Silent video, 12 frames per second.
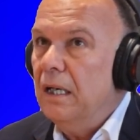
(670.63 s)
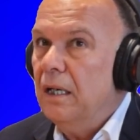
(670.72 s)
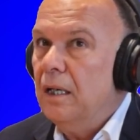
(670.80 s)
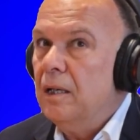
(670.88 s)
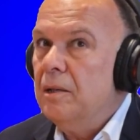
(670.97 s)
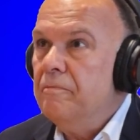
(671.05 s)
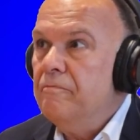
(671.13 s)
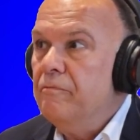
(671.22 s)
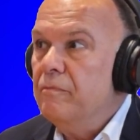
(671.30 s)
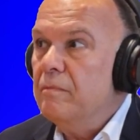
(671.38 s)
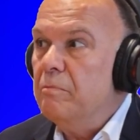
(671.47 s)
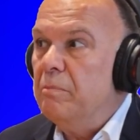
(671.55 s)

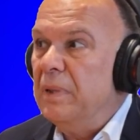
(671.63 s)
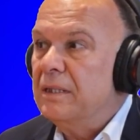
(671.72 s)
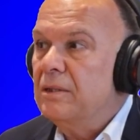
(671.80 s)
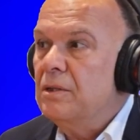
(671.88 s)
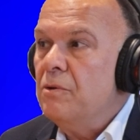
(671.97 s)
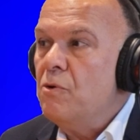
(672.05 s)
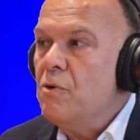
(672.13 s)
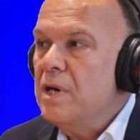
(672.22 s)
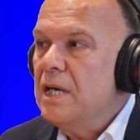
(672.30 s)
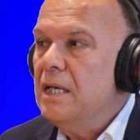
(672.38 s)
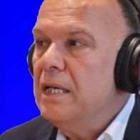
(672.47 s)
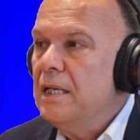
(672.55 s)
But
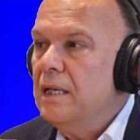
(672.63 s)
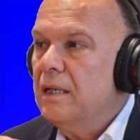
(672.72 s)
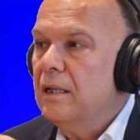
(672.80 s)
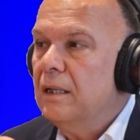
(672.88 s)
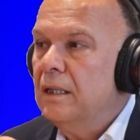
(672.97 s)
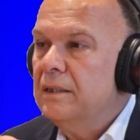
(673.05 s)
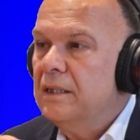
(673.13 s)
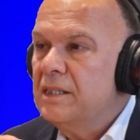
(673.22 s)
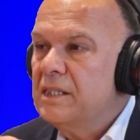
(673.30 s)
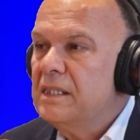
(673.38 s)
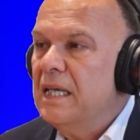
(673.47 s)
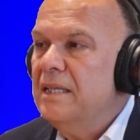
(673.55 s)
really
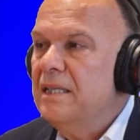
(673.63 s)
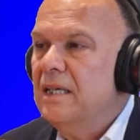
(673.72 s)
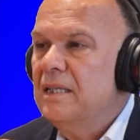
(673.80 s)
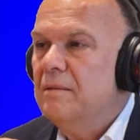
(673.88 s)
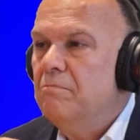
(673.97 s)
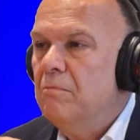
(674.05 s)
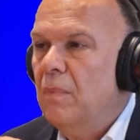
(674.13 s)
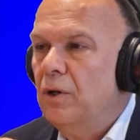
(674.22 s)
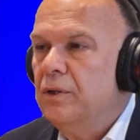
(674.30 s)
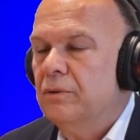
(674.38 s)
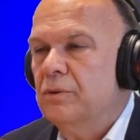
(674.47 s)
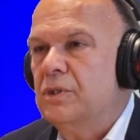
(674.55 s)
understanding the
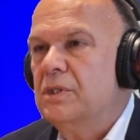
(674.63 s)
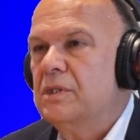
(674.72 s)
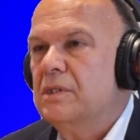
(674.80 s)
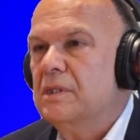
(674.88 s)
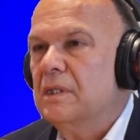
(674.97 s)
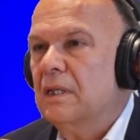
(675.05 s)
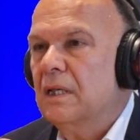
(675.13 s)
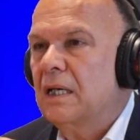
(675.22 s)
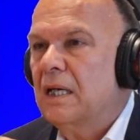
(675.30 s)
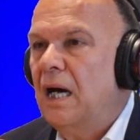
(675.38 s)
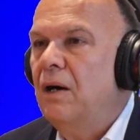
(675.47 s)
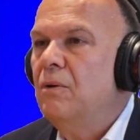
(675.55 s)
models,
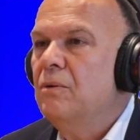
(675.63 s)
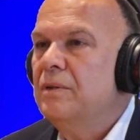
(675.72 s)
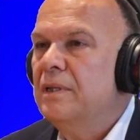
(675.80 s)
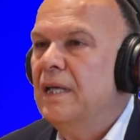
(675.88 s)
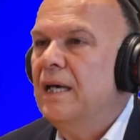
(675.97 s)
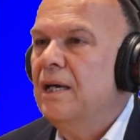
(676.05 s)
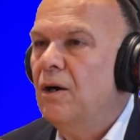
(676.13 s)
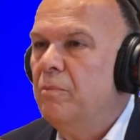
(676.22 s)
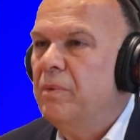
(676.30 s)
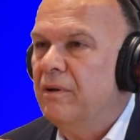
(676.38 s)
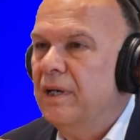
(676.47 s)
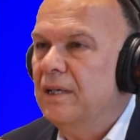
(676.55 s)
how they
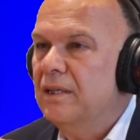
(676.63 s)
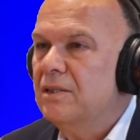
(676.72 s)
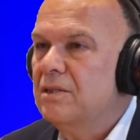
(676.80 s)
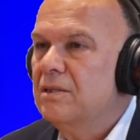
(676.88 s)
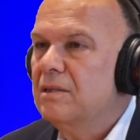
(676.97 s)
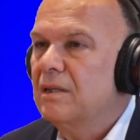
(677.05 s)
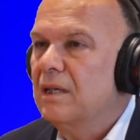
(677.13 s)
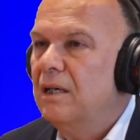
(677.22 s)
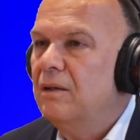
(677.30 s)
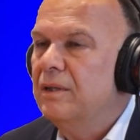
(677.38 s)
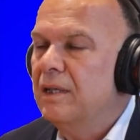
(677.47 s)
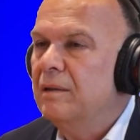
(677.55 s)
operate,
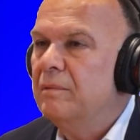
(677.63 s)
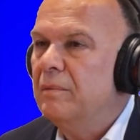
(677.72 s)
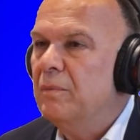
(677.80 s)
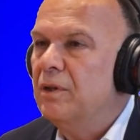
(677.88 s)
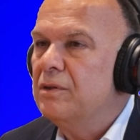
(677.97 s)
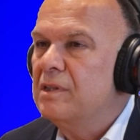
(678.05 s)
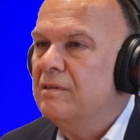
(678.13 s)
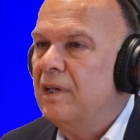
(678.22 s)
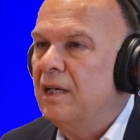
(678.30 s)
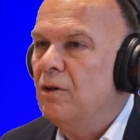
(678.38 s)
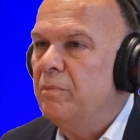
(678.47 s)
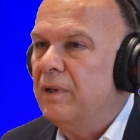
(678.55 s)
the models of
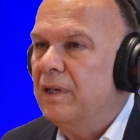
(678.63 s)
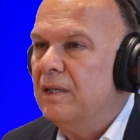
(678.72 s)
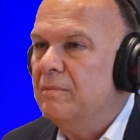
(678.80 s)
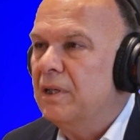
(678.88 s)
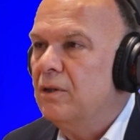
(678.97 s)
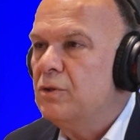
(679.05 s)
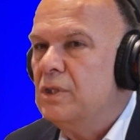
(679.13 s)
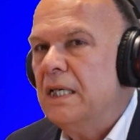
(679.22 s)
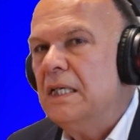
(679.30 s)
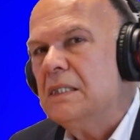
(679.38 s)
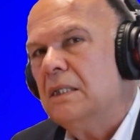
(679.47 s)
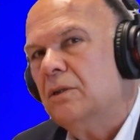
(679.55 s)
AI operate, because
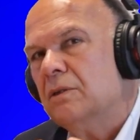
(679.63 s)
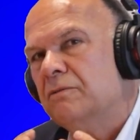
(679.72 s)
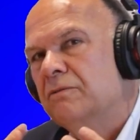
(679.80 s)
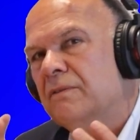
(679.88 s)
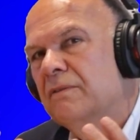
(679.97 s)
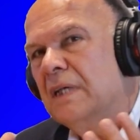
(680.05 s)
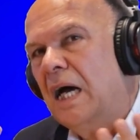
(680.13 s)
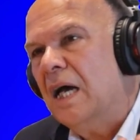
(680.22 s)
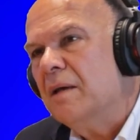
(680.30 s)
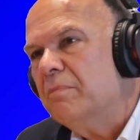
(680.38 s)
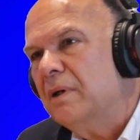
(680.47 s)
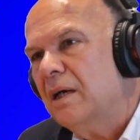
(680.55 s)
there is a lot of
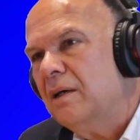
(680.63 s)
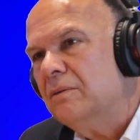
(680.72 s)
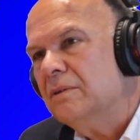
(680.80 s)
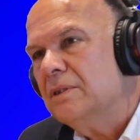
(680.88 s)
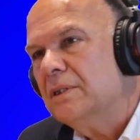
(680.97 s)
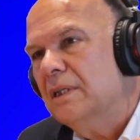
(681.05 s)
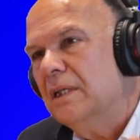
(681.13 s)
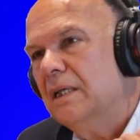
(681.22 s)
hype around.